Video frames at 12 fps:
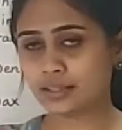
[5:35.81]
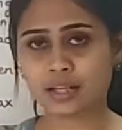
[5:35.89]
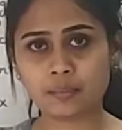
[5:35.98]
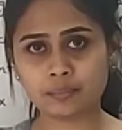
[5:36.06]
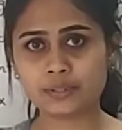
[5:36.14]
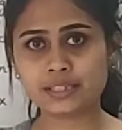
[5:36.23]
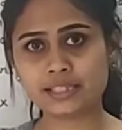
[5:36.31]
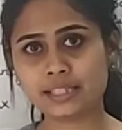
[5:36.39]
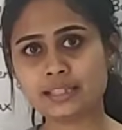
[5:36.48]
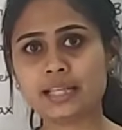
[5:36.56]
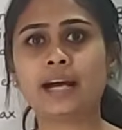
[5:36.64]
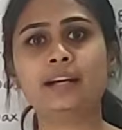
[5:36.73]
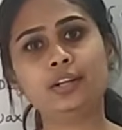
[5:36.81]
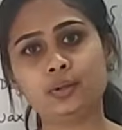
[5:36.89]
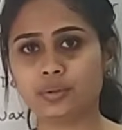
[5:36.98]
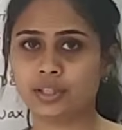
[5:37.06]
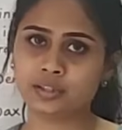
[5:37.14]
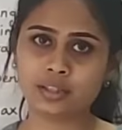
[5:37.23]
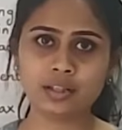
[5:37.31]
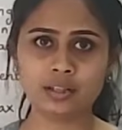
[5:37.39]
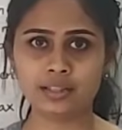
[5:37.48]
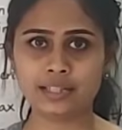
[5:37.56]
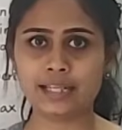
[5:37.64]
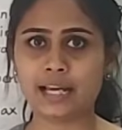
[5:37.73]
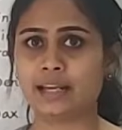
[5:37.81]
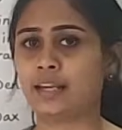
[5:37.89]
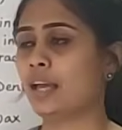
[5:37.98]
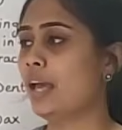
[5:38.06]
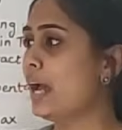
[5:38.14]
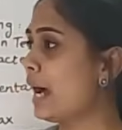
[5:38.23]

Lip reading: compensate that during the relining,